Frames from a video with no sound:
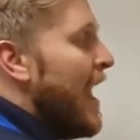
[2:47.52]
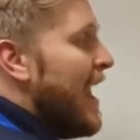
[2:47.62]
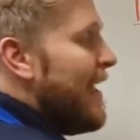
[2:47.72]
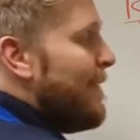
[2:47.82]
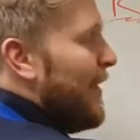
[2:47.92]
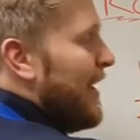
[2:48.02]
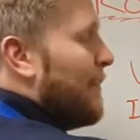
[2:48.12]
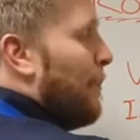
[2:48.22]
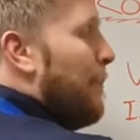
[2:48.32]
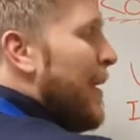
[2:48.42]
If it is
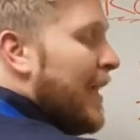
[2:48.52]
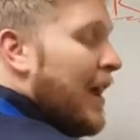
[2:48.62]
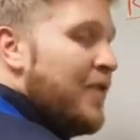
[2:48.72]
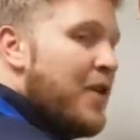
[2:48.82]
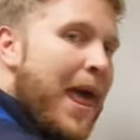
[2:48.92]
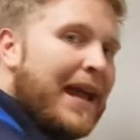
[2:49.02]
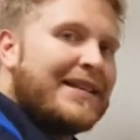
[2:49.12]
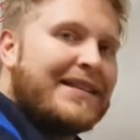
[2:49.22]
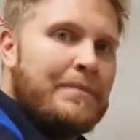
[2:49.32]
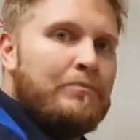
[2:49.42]
bigger, the next
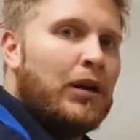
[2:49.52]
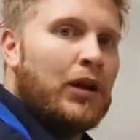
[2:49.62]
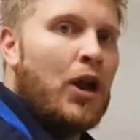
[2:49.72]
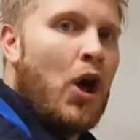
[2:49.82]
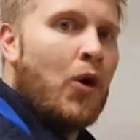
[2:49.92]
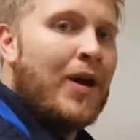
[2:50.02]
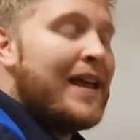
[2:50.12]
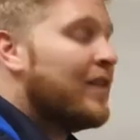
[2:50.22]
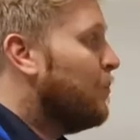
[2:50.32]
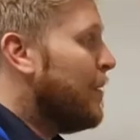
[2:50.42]
symbol along
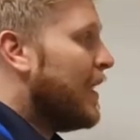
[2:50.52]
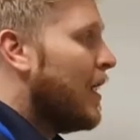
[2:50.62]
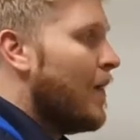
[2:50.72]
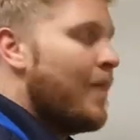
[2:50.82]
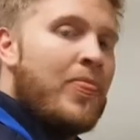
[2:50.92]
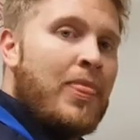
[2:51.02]
is bigger,